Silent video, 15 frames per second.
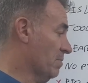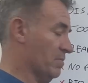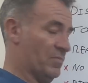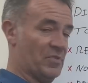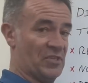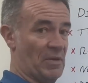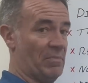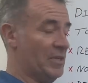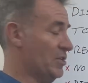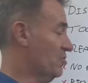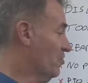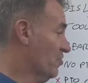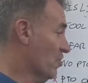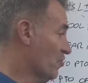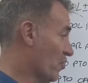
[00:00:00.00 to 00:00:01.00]
Simply
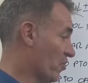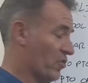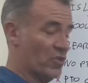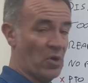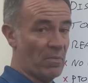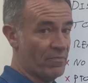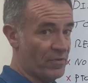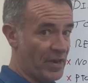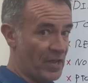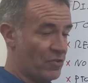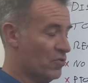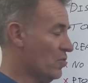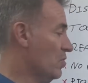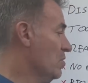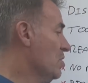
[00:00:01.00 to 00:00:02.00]
just another comfort
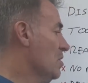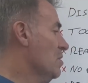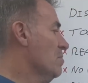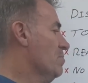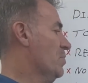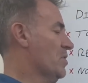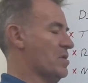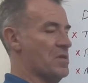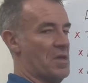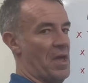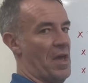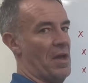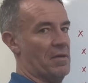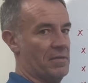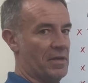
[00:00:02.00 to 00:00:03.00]
issue, but
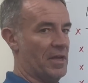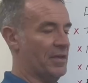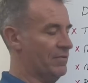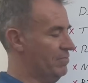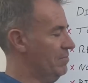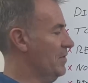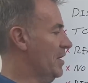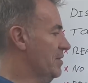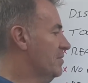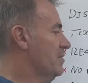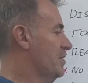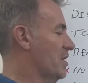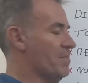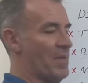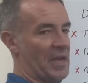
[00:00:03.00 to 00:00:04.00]
yeah, it
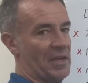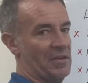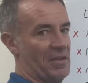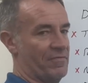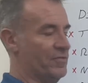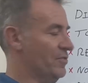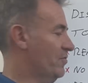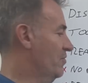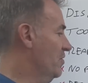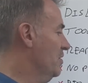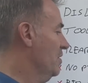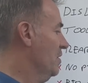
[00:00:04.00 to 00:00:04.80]
did make a difference.